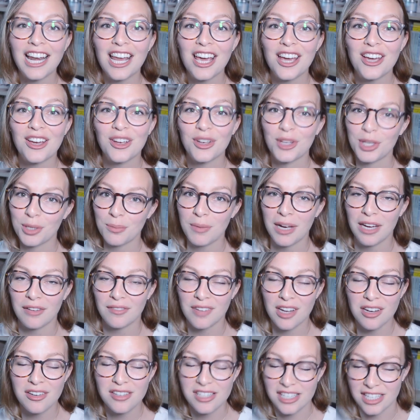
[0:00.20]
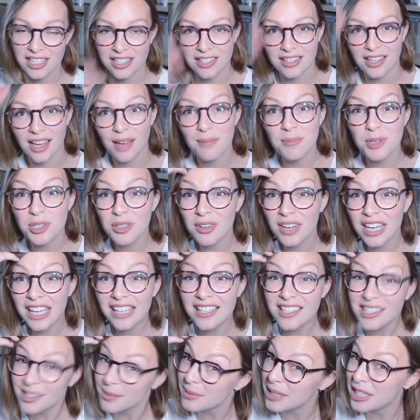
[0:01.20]
Although, you might have noticed that I'm
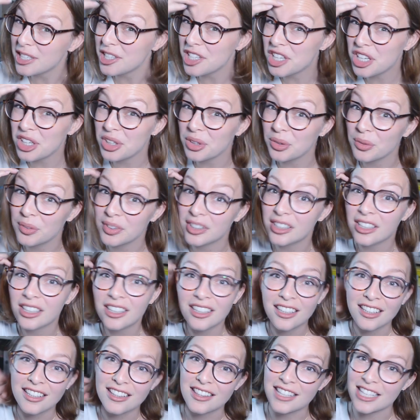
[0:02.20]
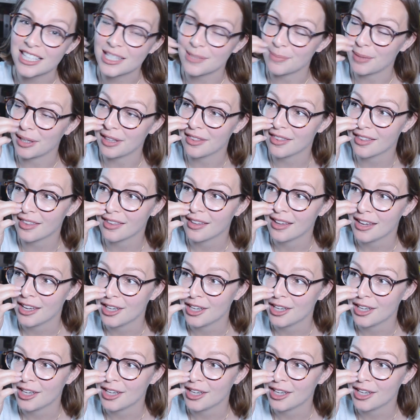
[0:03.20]
doing something new this month.